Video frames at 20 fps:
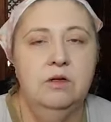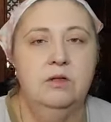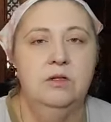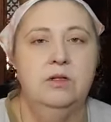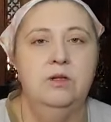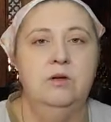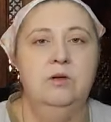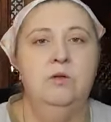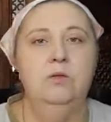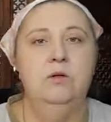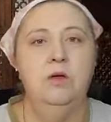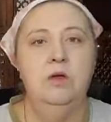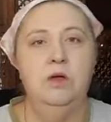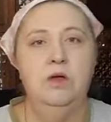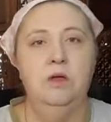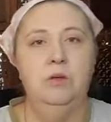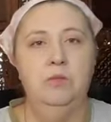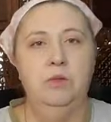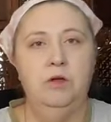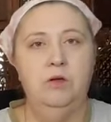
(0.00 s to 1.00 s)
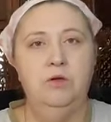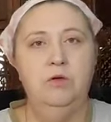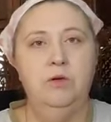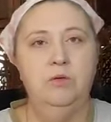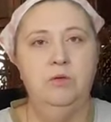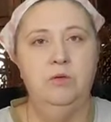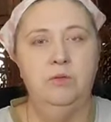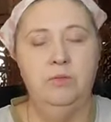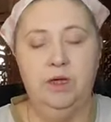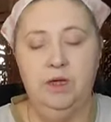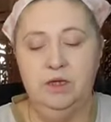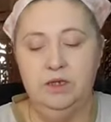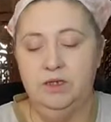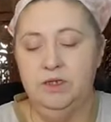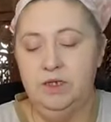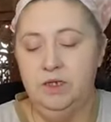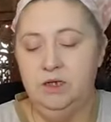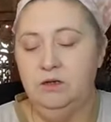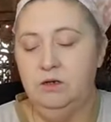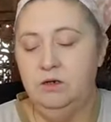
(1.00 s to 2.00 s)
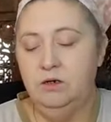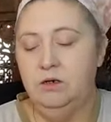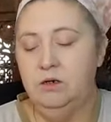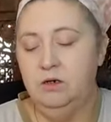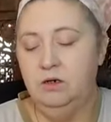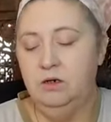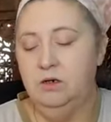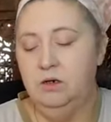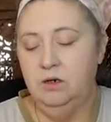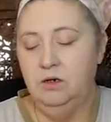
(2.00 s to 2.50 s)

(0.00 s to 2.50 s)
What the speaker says: So I'm going with my concealer.